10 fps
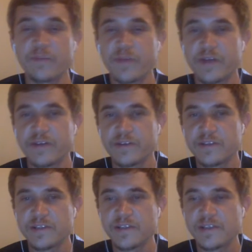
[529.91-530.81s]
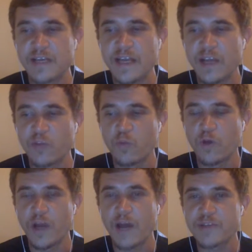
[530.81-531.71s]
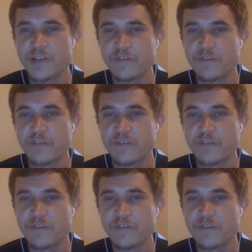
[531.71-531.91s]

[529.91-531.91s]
because the state has one option.